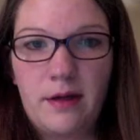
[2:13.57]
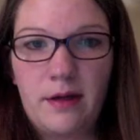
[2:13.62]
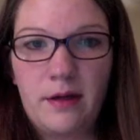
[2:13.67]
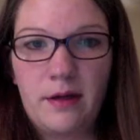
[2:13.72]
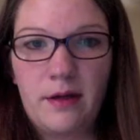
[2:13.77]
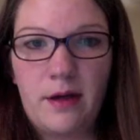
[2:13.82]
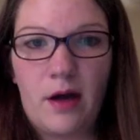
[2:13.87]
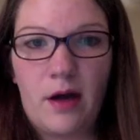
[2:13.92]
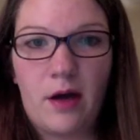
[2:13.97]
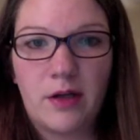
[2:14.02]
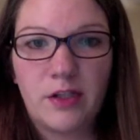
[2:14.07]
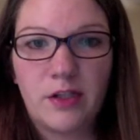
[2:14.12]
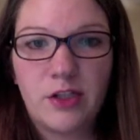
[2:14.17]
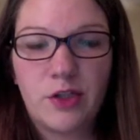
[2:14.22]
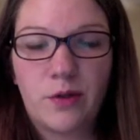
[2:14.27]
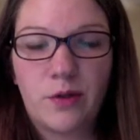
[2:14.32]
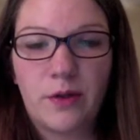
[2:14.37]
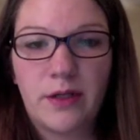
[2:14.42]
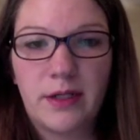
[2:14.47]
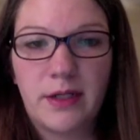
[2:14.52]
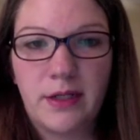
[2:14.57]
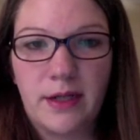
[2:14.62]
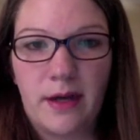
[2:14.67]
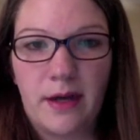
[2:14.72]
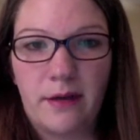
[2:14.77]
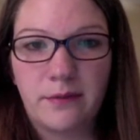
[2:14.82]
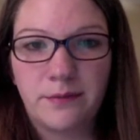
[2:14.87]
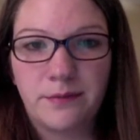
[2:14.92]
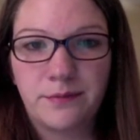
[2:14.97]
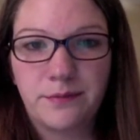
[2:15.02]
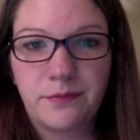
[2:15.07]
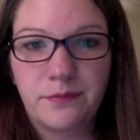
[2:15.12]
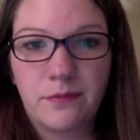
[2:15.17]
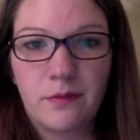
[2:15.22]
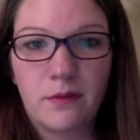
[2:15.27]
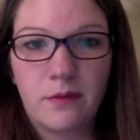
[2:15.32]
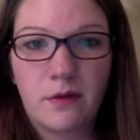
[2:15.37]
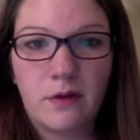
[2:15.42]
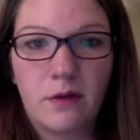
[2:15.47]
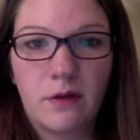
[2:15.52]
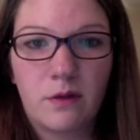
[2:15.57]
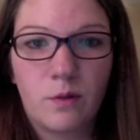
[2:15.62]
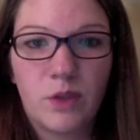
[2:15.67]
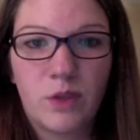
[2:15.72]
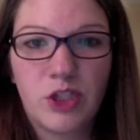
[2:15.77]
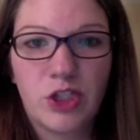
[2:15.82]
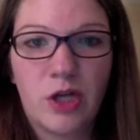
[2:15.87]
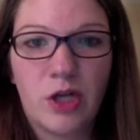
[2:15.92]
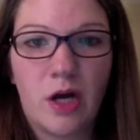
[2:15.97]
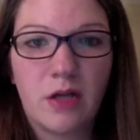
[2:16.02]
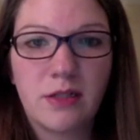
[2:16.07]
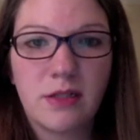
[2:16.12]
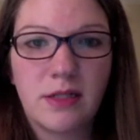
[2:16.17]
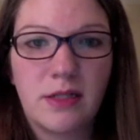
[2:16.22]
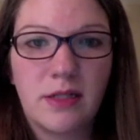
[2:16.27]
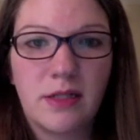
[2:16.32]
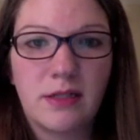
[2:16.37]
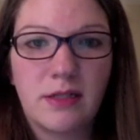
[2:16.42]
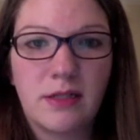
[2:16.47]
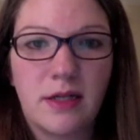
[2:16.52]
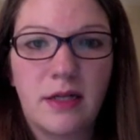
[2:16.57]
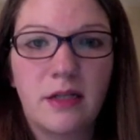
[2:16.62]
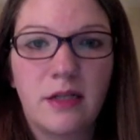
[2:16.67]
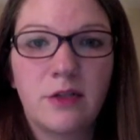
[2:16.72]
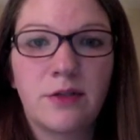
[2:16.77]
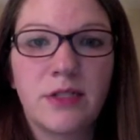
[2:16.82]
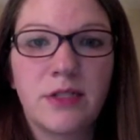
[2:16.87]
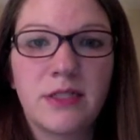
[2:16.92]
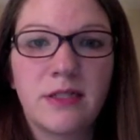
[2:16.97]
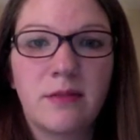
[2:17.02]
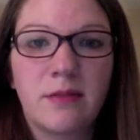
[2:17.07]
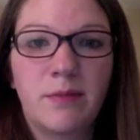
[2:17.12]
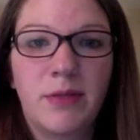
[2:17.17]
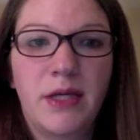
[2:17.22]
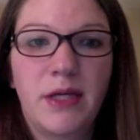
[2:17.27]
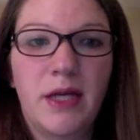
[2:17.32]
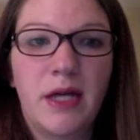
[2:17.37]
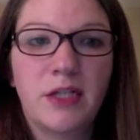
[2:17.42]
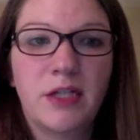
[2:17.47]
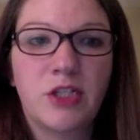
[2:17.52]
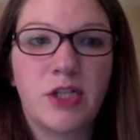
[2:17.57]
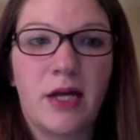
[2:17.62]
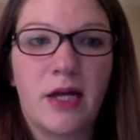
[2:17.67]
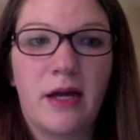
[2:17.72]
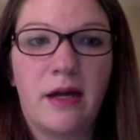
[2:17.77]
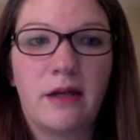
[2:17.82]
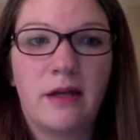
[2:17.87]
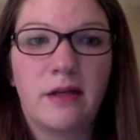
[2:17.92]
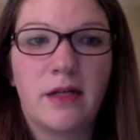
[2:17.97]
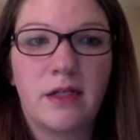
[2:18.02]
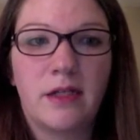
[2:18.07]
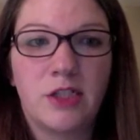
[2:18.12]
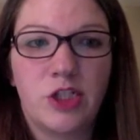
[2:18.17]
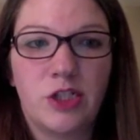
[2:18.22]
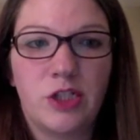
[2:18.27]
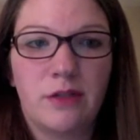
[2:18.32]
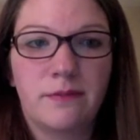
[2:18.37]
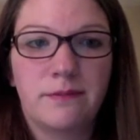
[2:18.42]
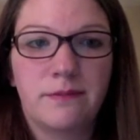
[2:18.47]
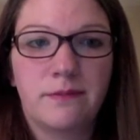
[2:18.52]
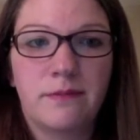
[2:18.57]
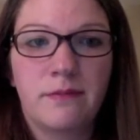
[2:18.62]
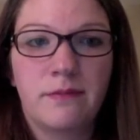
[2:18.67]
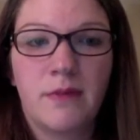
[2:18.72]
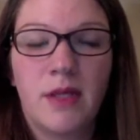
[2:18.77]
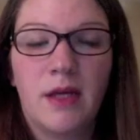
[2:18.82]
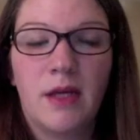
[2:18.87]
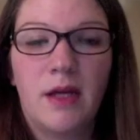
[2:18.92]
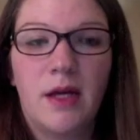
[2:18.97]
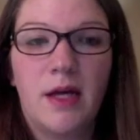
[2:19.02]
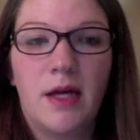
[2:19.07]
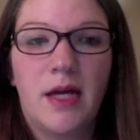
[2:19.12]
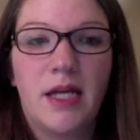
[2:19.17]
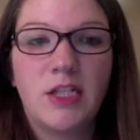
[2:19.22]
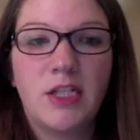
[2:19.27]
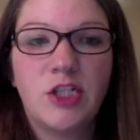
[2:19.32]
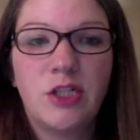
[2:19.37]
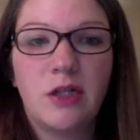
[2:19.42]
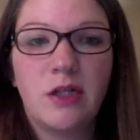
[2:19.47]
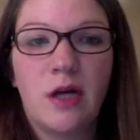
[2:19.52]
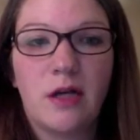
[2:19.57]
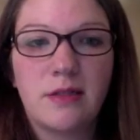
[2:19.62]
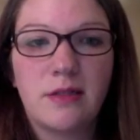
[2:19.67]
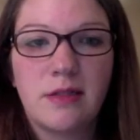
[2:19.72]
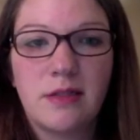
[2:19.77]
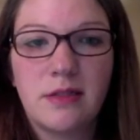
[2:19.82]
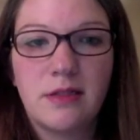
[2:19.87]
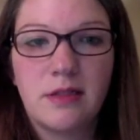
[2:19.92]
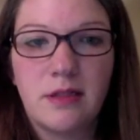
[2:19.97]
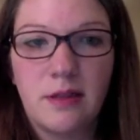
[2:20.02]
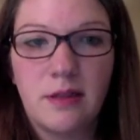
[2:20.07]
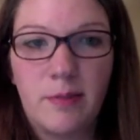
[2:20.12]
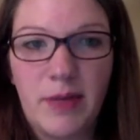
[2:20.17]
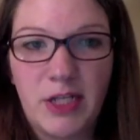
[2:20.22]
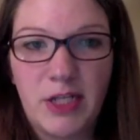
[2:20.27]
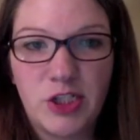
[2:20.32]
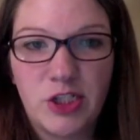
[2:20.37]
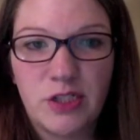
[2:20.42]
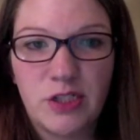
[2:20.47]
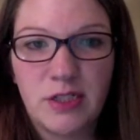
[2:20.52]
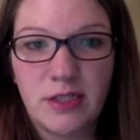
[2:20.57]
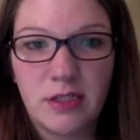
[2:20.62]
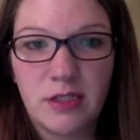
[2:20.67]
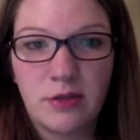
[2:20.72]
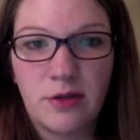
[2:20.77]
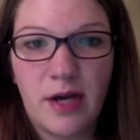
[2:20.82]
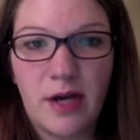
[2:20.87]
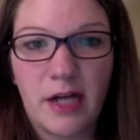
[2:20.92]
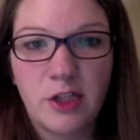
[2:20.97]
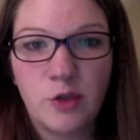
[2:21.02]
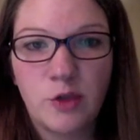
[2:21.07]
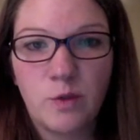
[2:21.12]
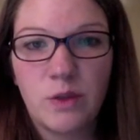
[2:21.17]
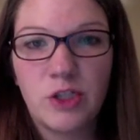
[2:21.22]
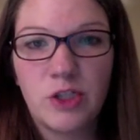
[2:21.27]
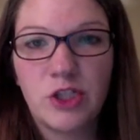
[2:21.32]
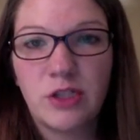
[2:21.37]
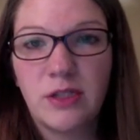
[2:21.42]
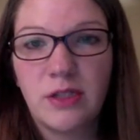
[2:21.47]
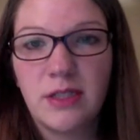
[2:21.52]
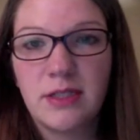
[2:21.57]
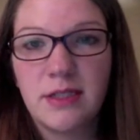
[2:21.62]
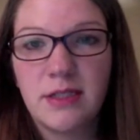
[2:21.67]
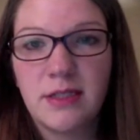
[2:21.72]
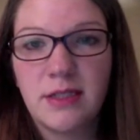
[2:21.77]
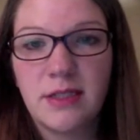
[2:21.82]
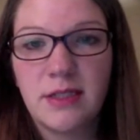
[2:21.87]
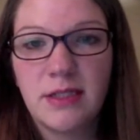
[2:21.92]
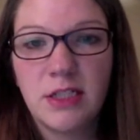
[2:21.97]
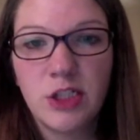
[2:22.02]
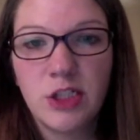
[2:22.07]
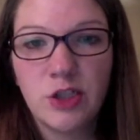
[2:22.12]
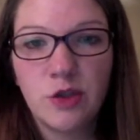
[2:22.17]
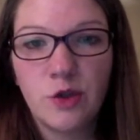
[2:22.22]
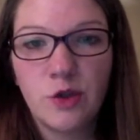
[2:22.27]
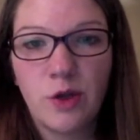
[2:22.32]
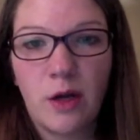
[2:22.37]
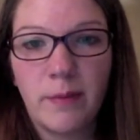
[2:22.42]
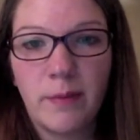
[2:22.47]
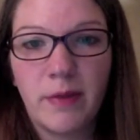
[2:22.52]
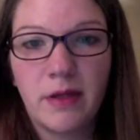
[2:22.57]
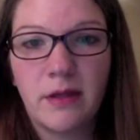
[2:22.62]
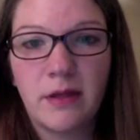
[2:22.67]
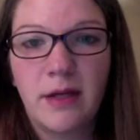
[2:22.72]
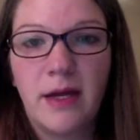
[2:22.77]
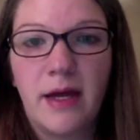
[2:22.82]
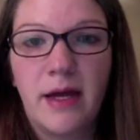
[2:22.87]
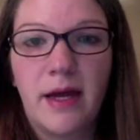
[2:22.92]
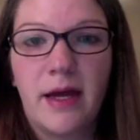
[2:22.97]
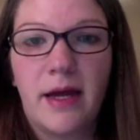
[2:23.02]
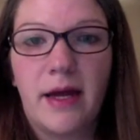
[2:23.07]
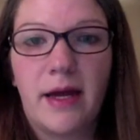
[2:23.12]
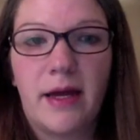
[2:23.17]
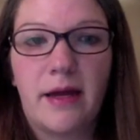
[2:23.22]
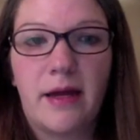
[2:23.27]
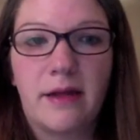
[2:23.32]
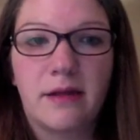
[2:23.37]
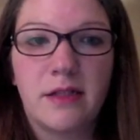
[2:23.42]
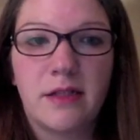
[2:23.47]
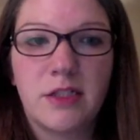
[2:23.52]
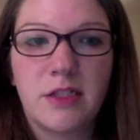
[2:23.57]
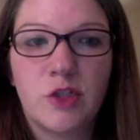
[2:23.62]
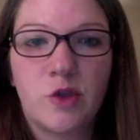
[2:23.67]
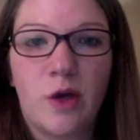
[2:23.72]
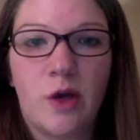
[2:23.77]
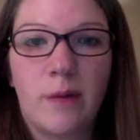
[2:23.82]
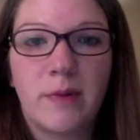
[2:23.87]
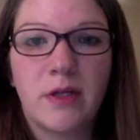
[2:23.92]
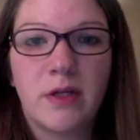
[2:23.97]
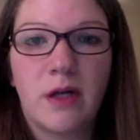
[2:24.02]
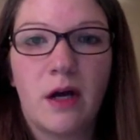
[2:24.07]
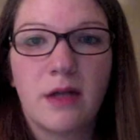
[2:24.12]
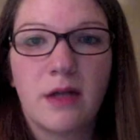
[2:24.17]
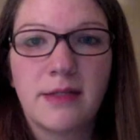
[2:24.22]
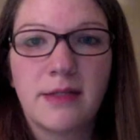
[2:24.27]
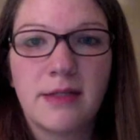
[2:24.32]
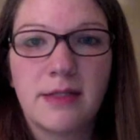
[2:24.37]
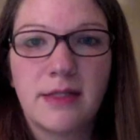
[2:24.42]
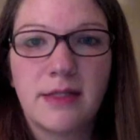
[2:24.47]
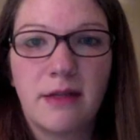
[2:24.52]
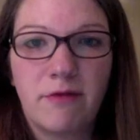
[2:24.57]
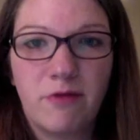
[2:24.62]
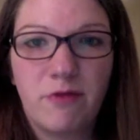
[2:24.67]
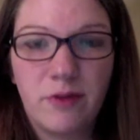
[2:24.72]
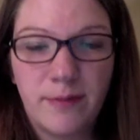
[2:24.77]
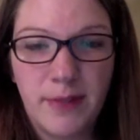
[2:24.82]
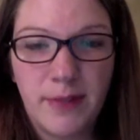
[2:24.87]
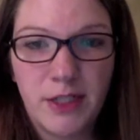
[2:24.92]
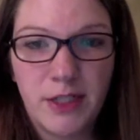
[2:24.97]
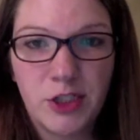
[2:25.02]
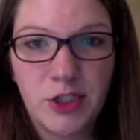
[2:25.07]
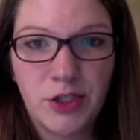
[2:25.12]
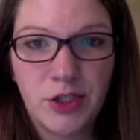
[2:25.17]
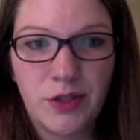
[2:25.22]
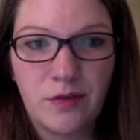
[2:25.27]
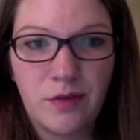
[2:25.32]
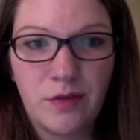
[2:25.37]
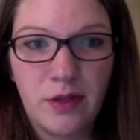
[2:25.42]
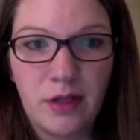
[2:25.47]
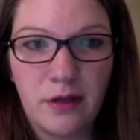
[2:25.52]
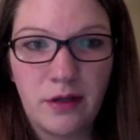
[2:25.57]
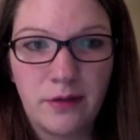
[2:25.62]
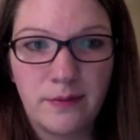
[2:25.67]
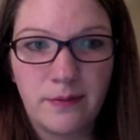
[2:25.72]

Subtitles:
auditory canal, which causes an increase in pH and itching. Itching causes the patient to scratch, which leads to tissue trauma, and this trauma causes inflammation of the ear.